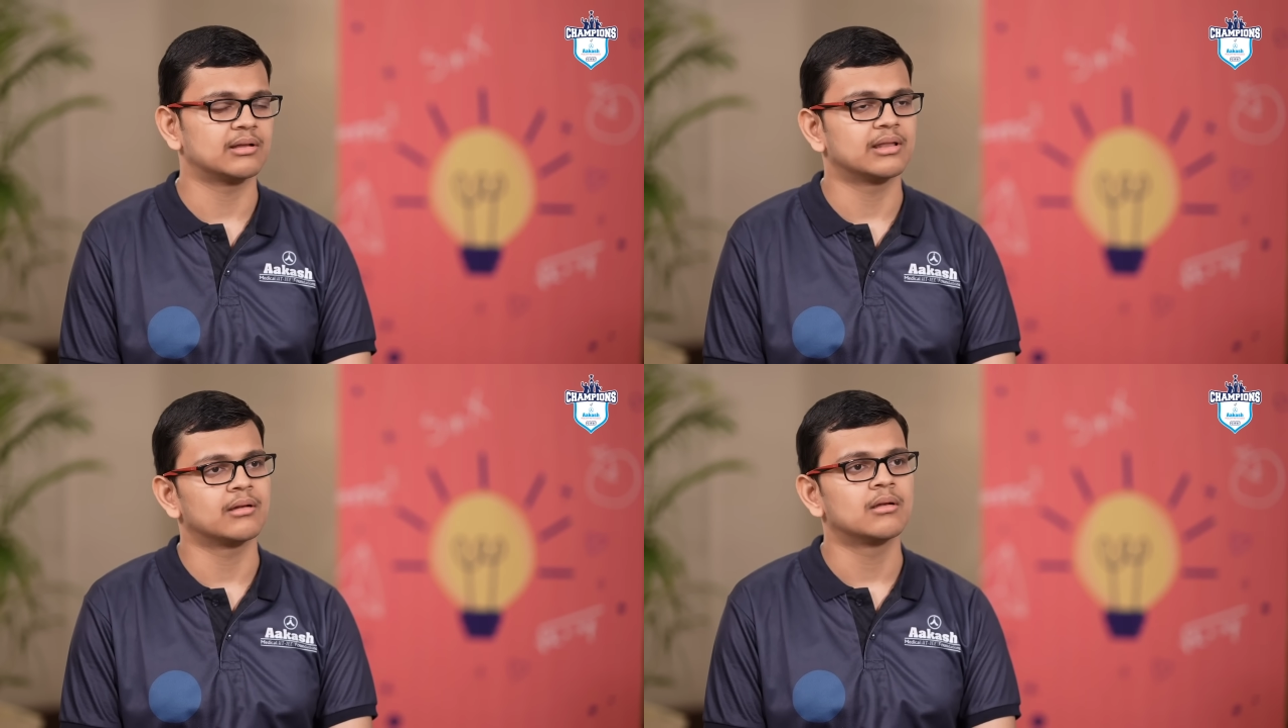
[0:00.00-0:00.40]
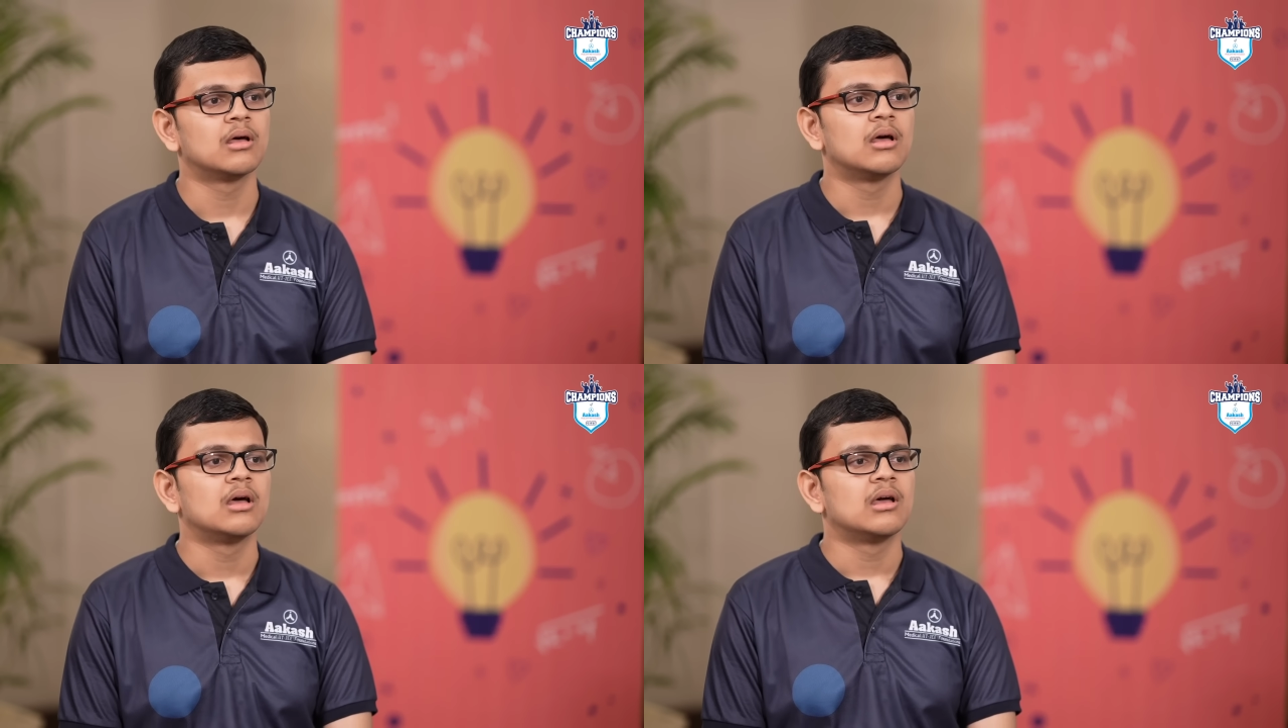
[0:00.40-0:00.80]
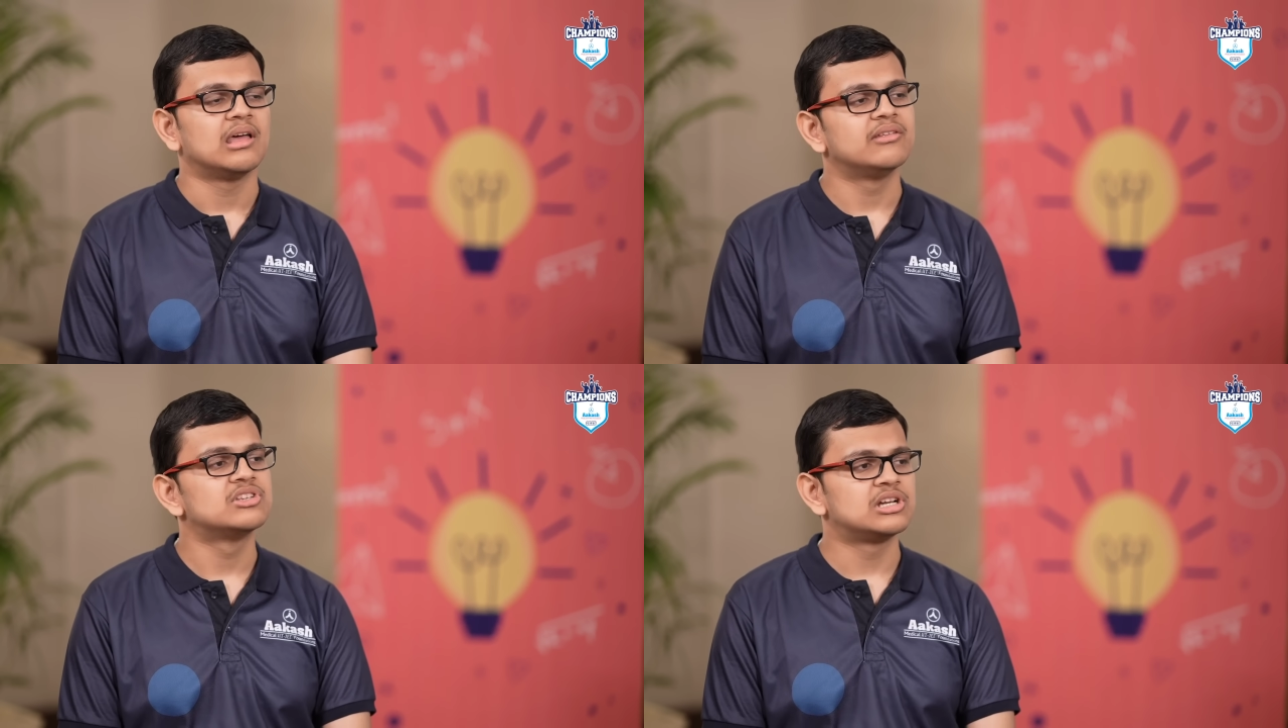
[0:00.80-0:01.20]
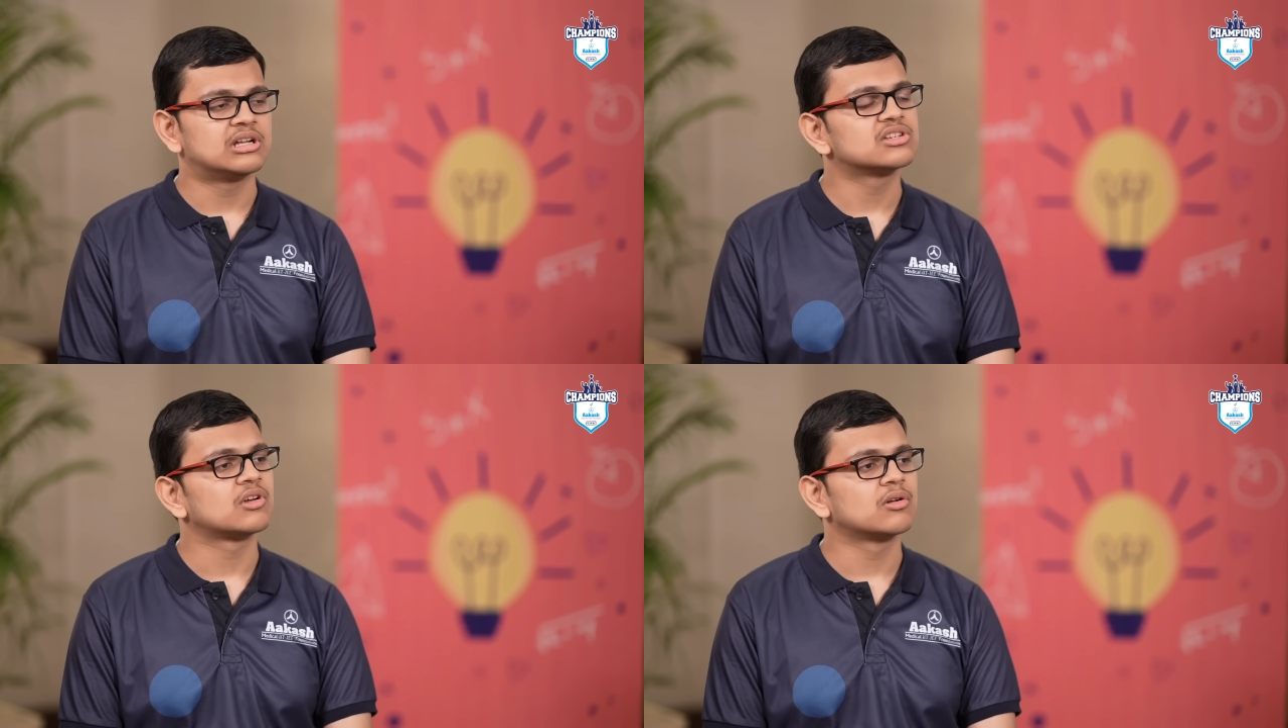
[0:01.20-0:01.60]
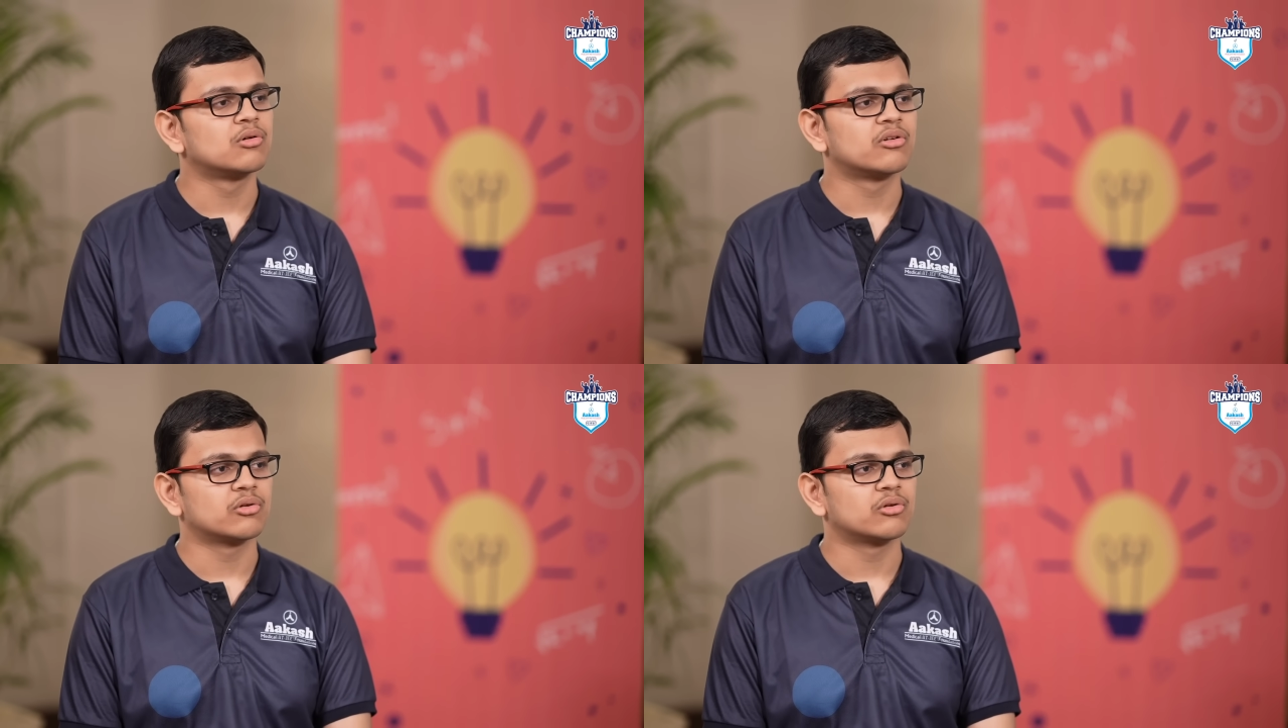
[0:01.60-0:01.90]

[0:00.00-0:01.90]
Then invigilators were good,